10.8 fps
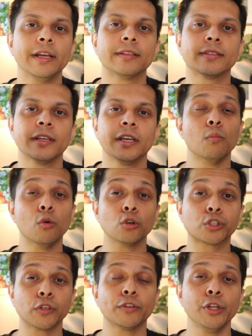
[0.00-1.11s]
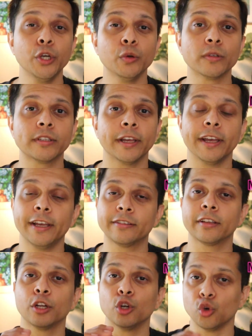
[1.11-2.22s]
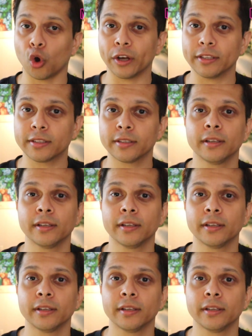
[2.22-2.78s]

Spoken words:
is most of the news is noise.